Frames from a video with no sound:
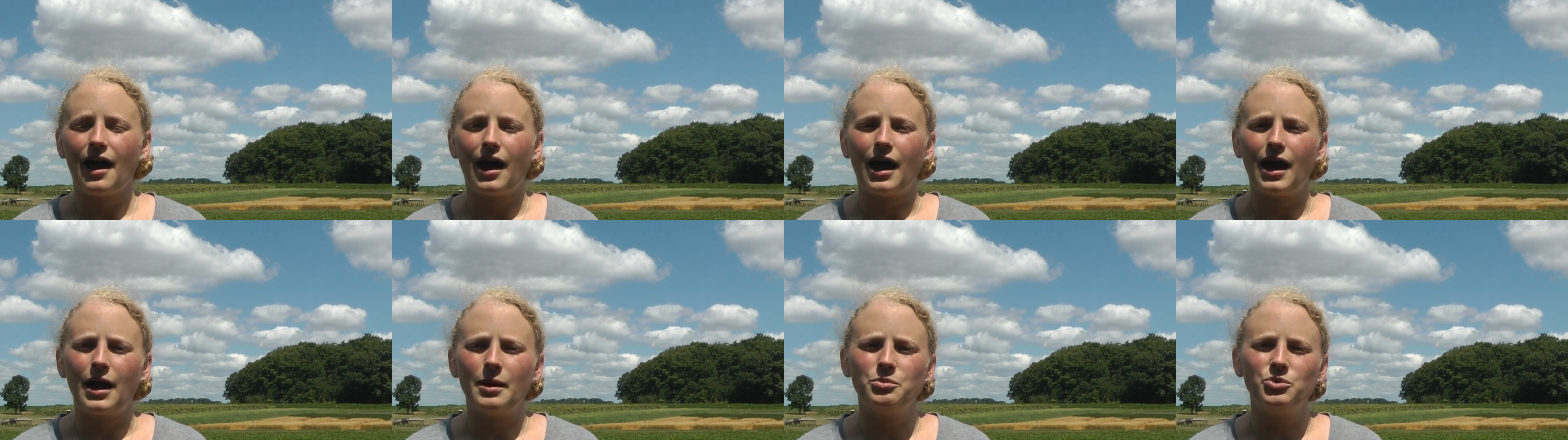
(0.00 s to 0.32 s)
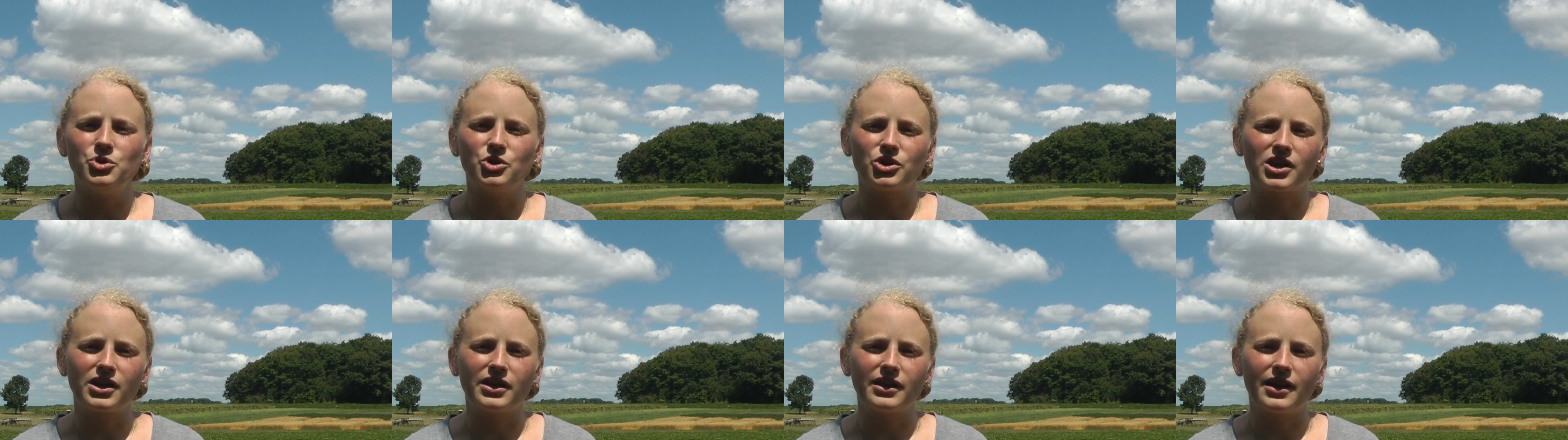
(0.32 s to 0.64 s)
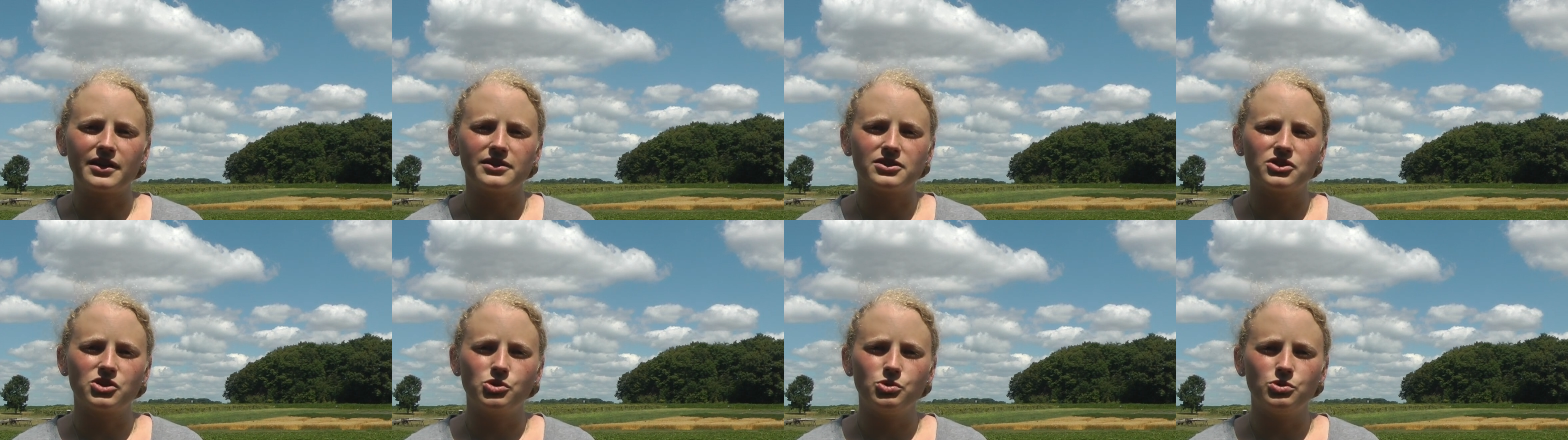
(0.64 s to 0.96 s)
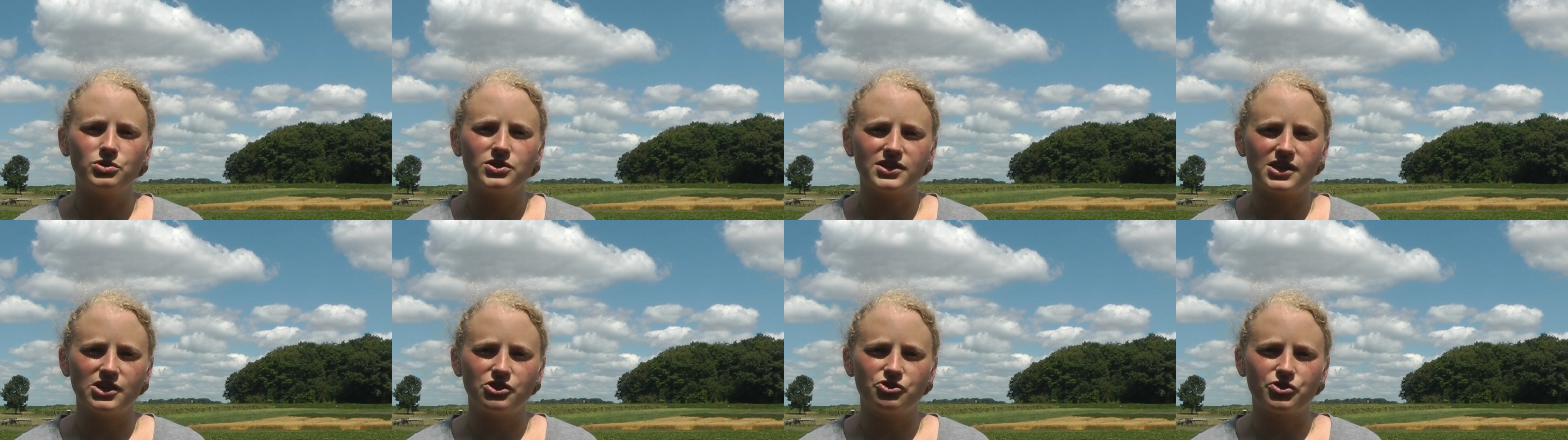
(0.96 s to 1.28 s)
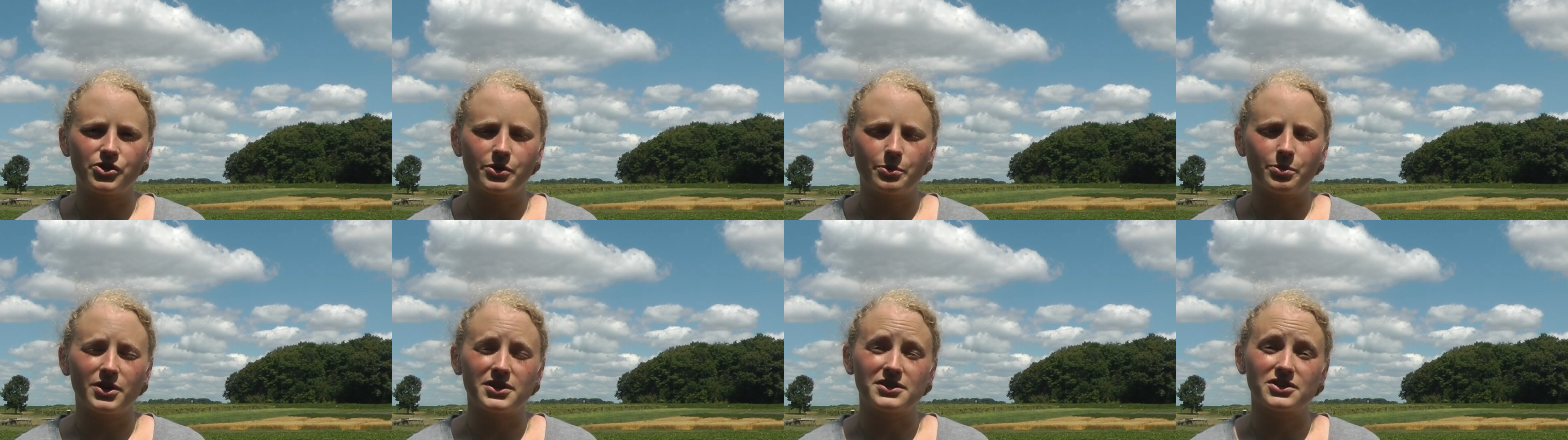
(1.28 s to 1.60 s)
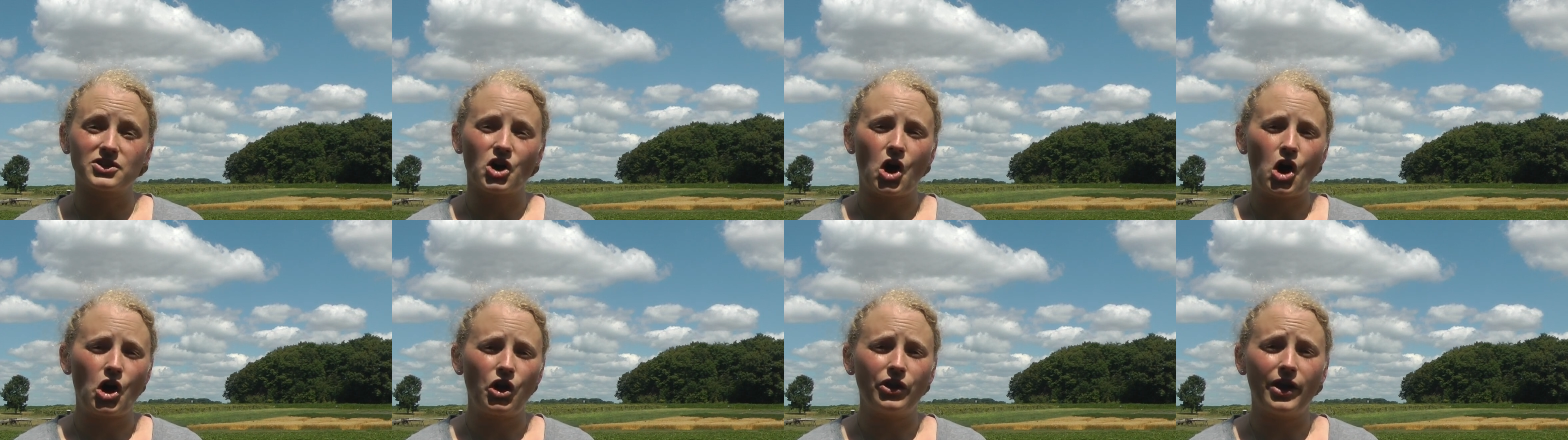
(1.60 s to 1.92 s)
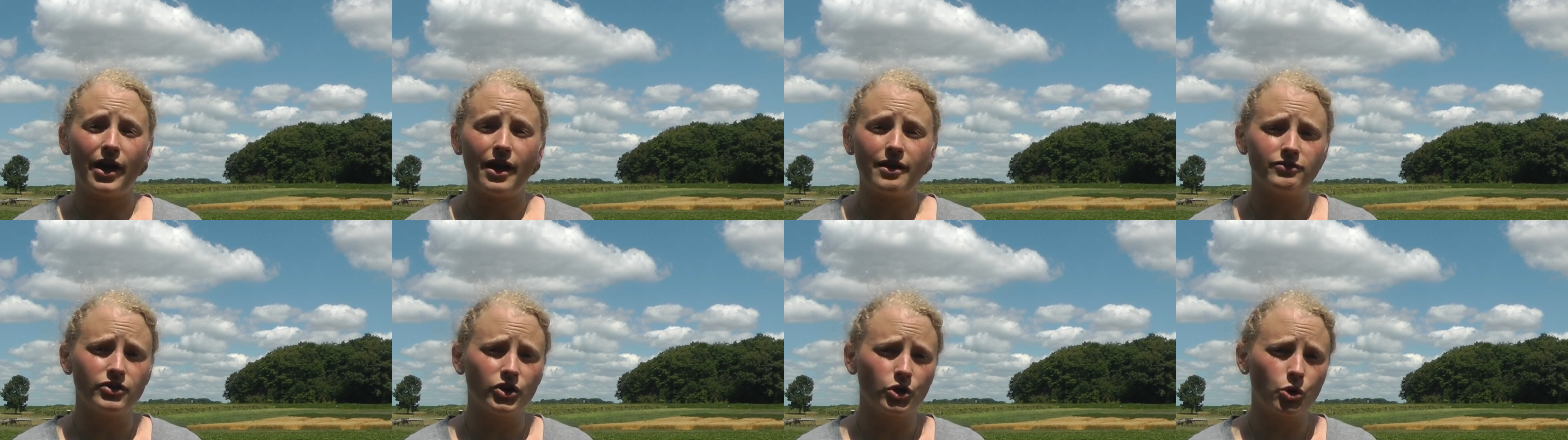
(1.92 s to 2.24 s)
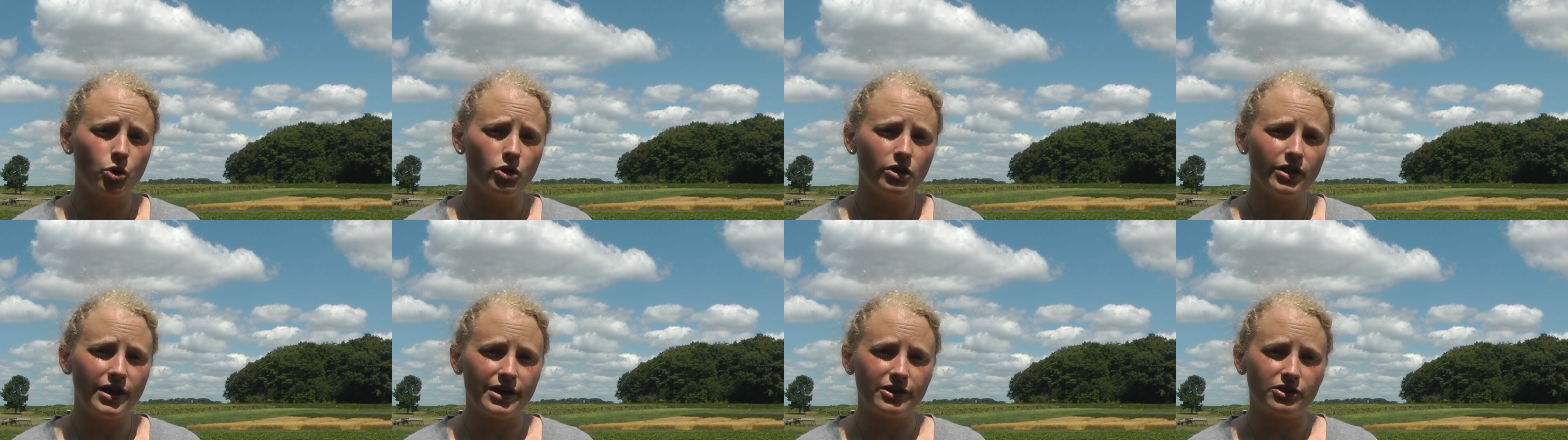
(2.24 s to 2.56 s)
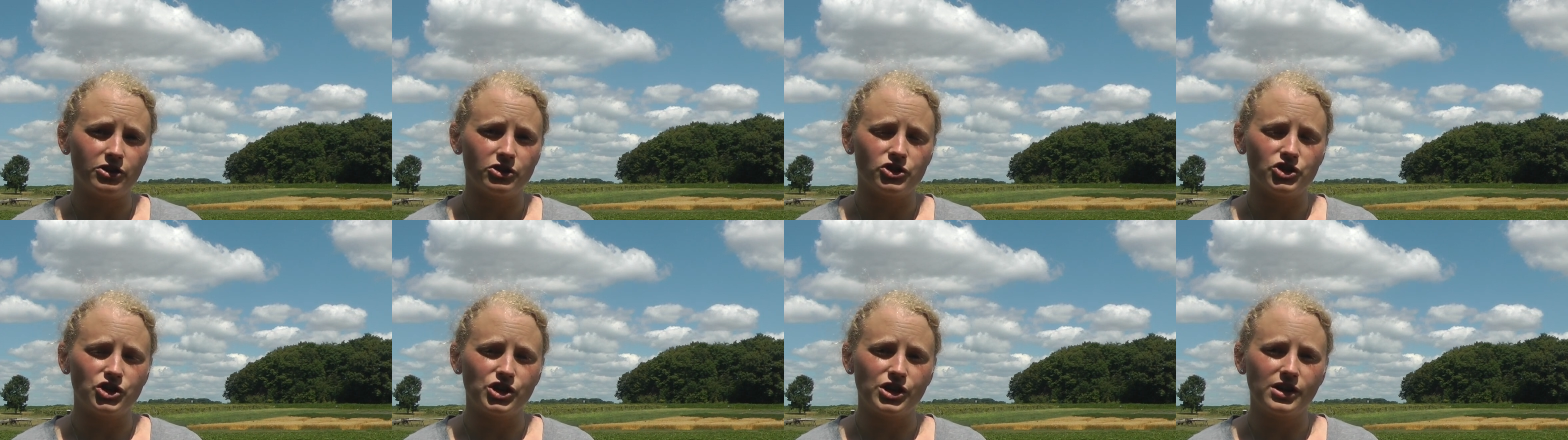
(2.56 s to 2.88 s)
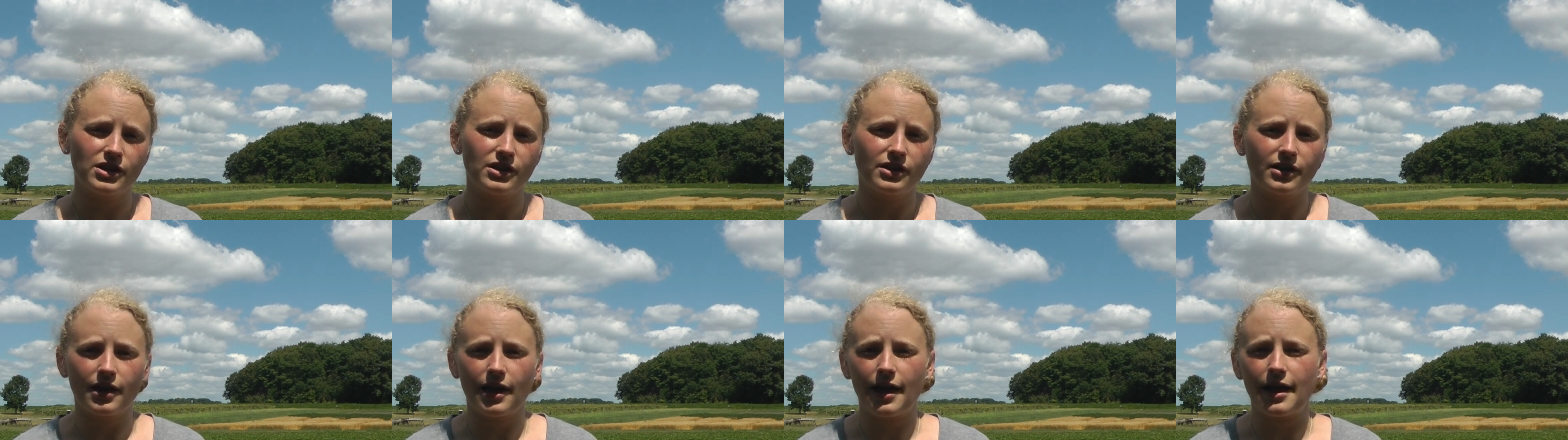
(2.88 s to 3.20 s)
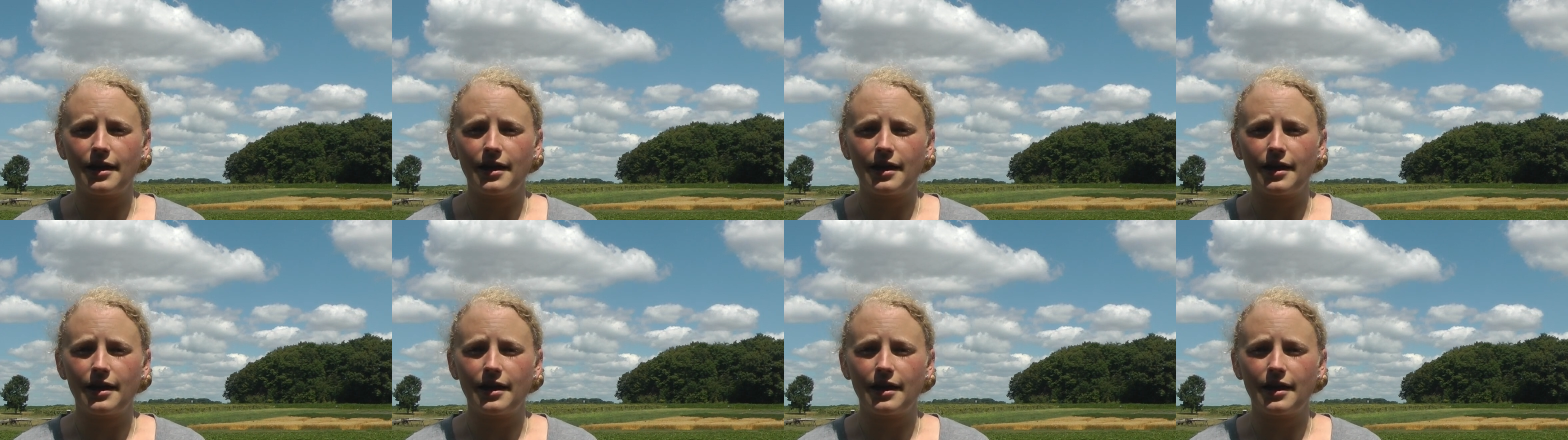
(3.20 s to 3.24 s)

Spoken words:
I'm looking at 2 seed treatments called Evergoal Energy